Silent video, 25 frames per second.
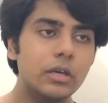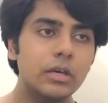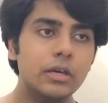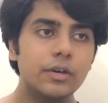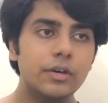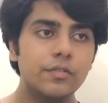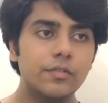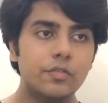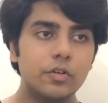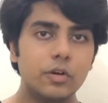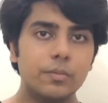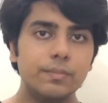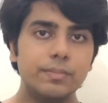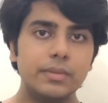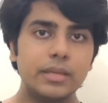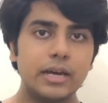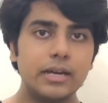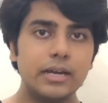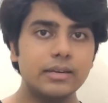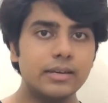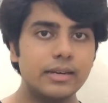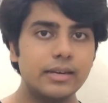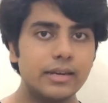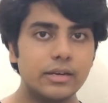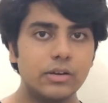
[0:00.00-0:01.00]
from
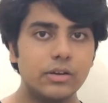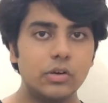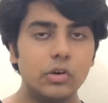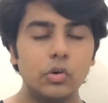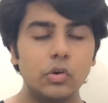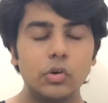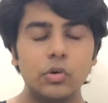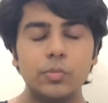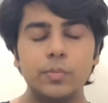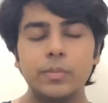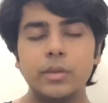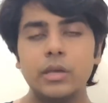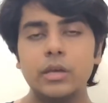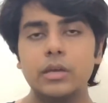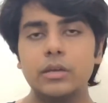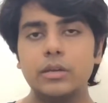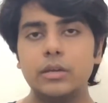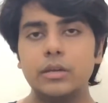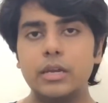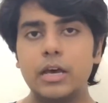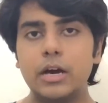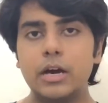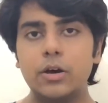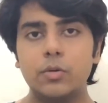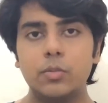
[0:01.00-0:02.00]
that get-go.
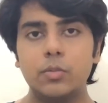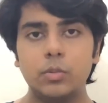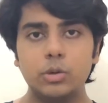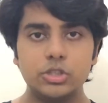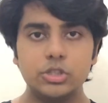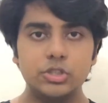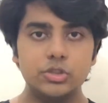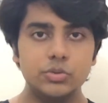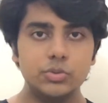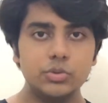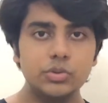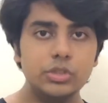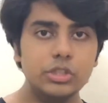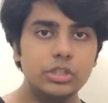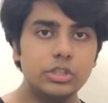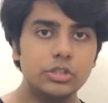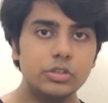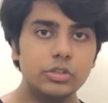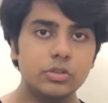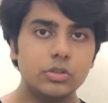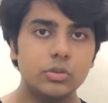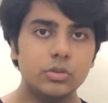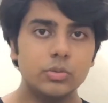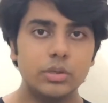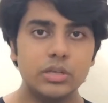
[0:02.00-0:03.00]
Now what you need to
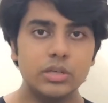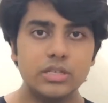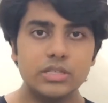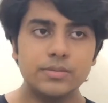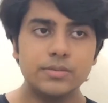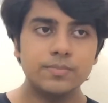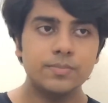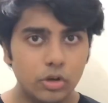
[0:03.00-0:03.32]
do is,